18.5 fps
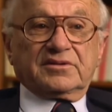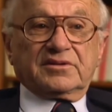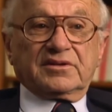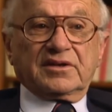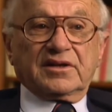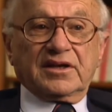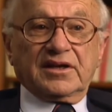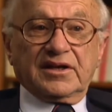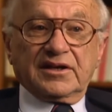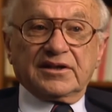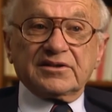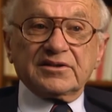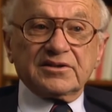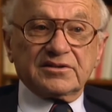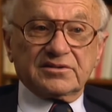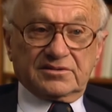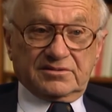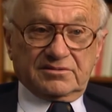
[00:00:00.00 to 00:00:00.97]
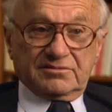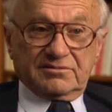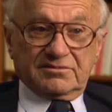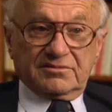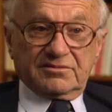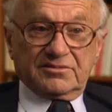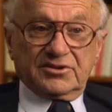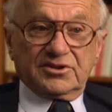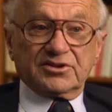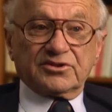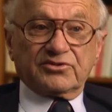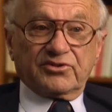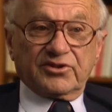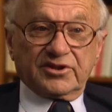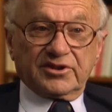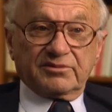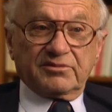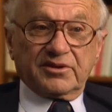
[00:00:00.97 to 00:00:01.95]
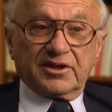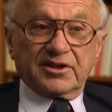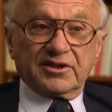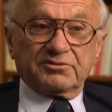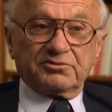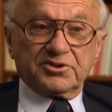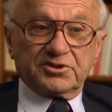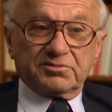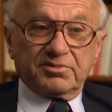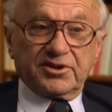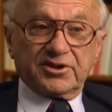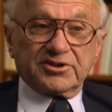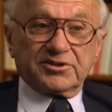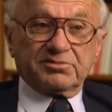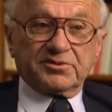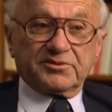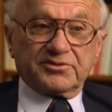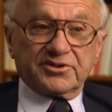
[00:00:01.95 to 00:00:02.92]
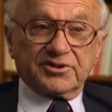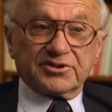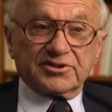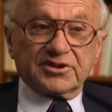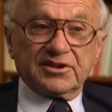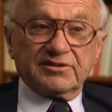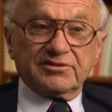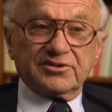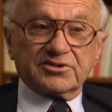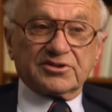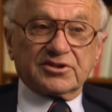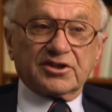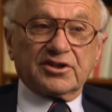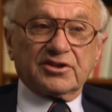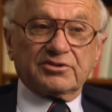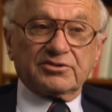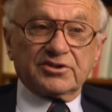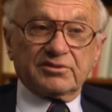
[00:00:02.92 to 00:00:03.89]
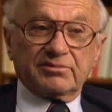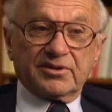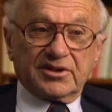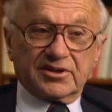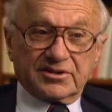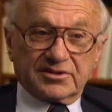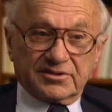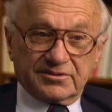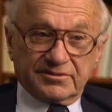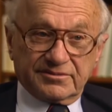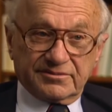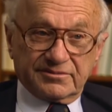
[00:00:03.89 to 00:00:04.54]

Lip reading: and is fundamentally responsible for the savings and loan debacle.